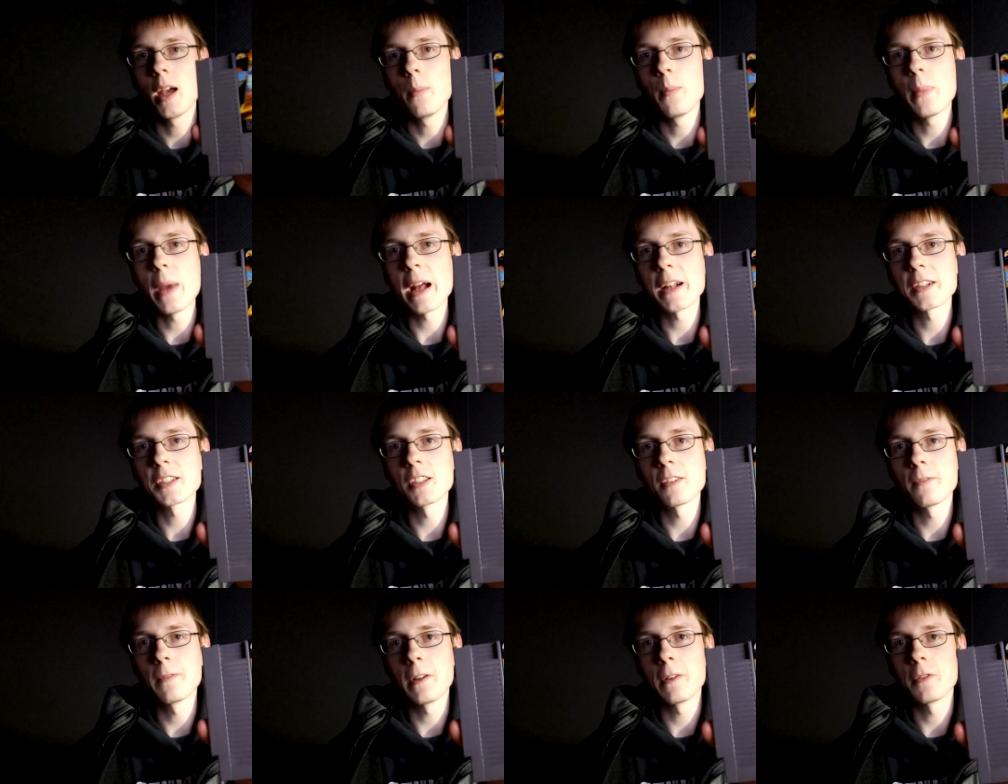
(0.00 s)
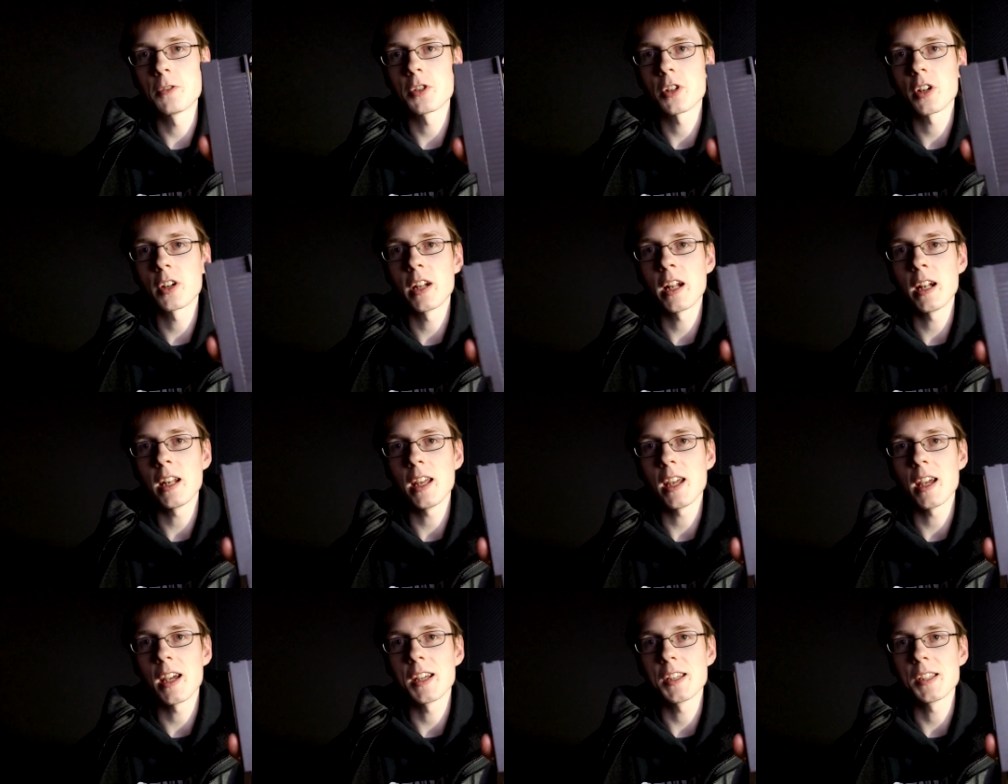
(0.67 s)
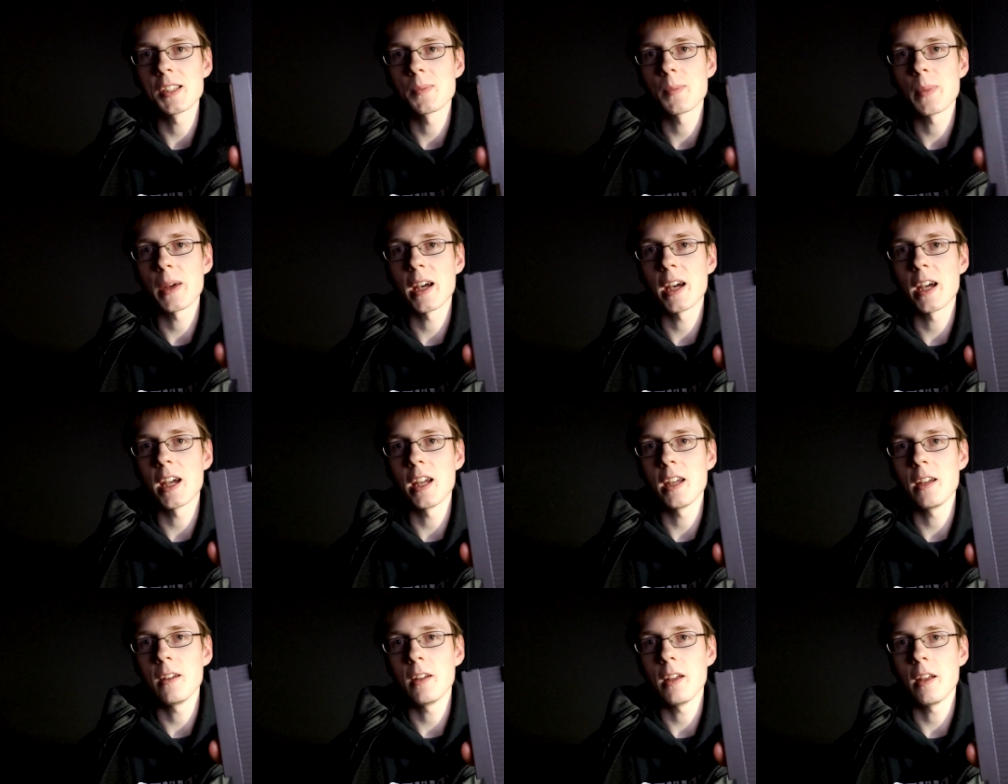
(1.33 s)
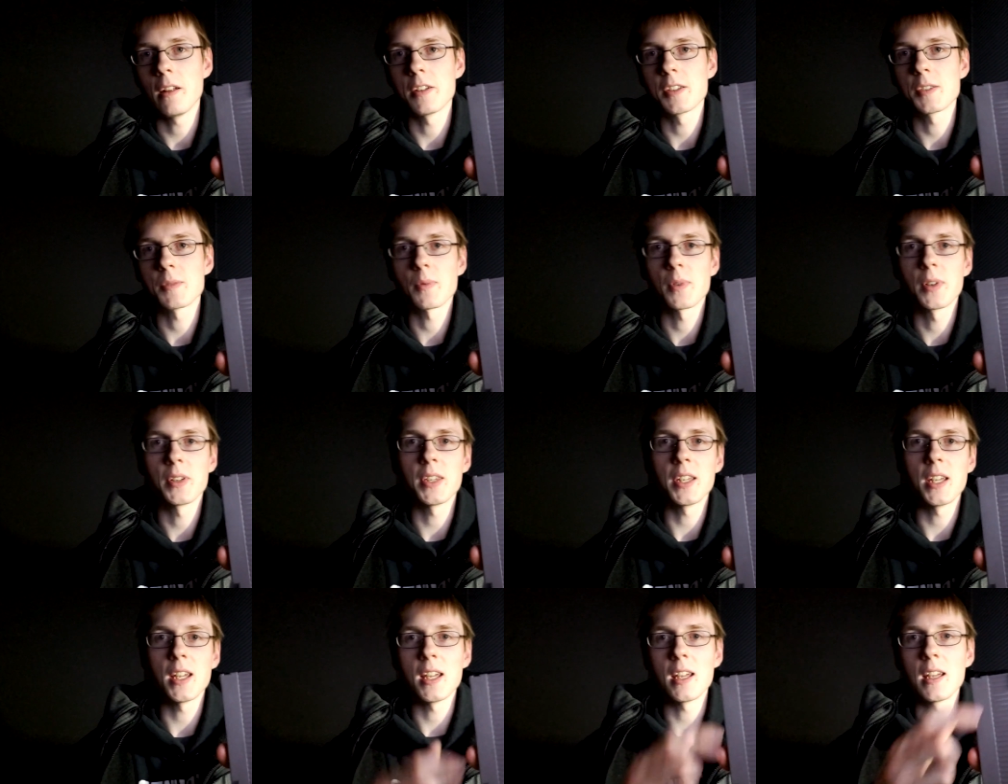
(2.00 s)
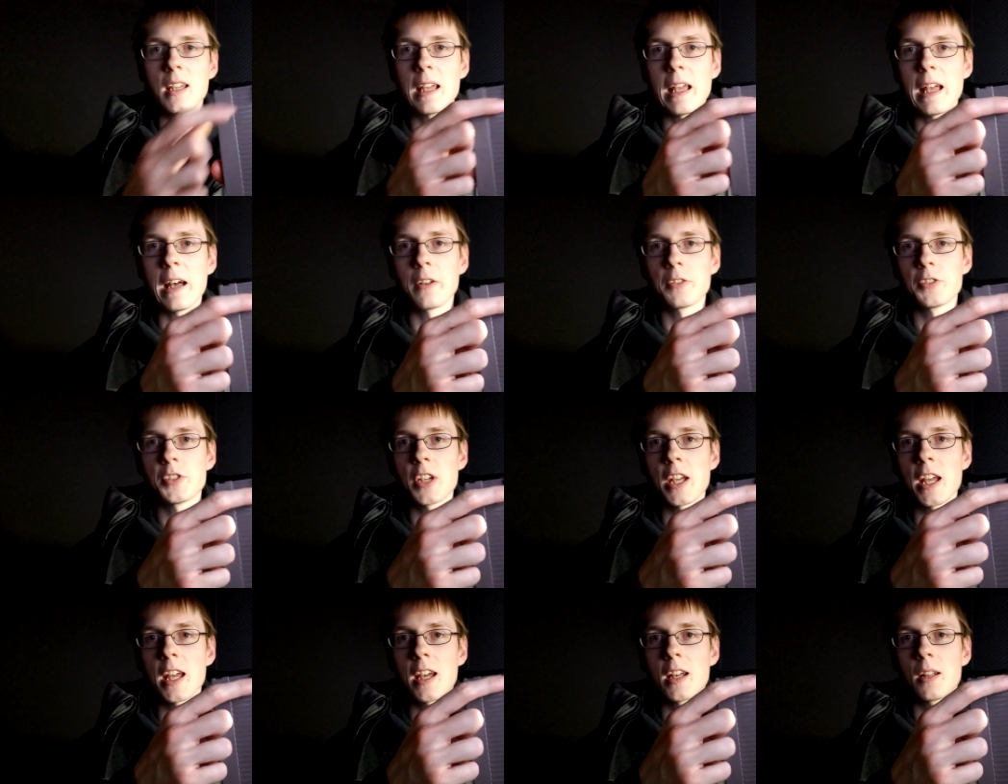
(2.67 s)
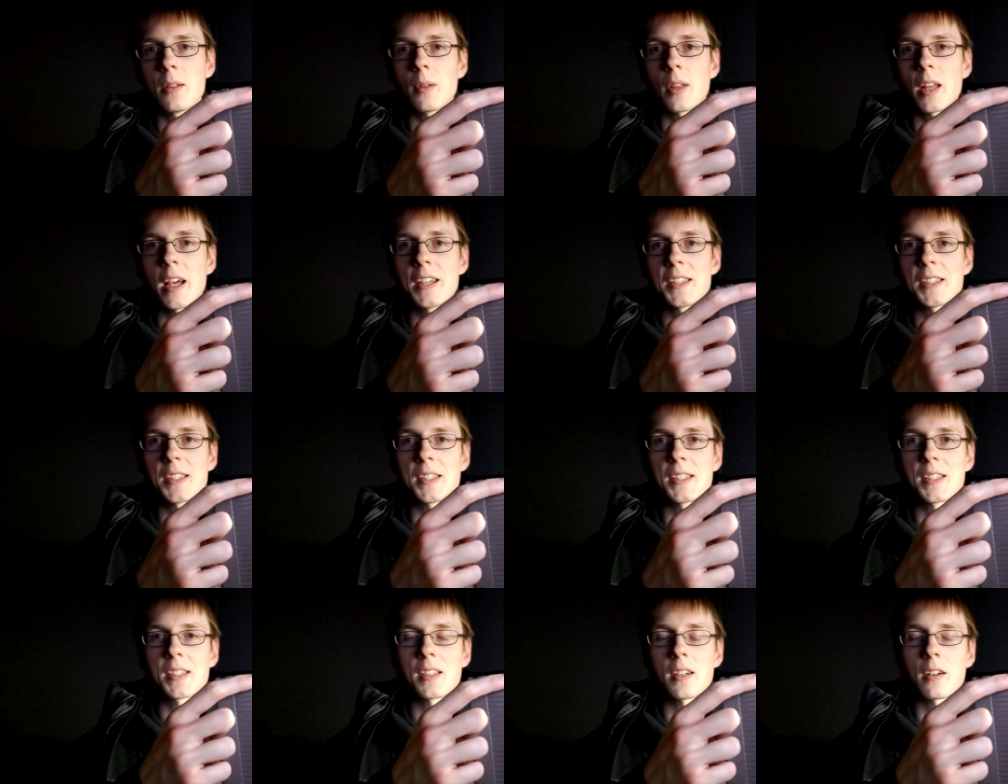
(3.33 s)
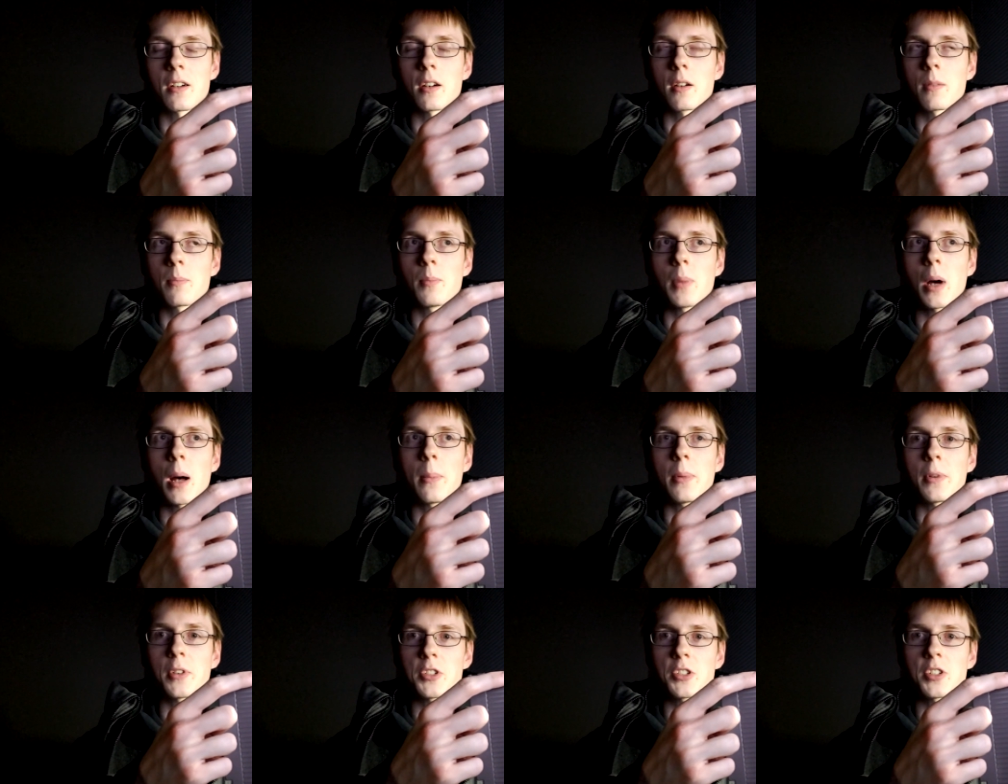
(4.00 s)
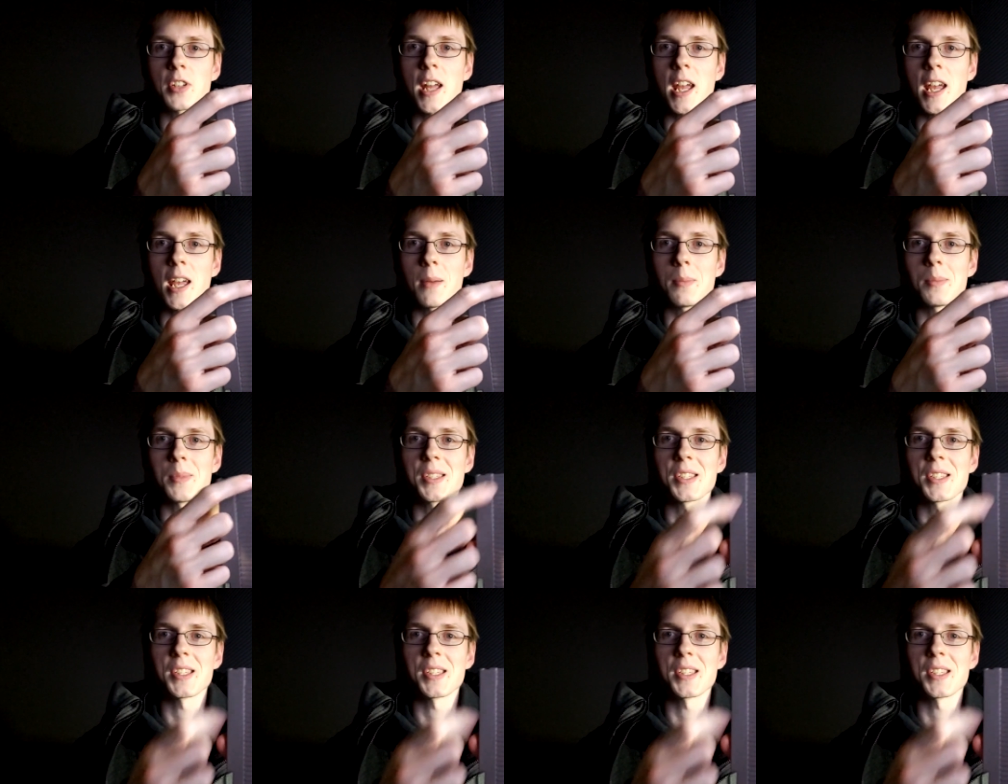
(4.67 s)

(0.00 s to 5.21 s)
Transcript: Back to the Future on NES by it's one of the LJN licensed or published games.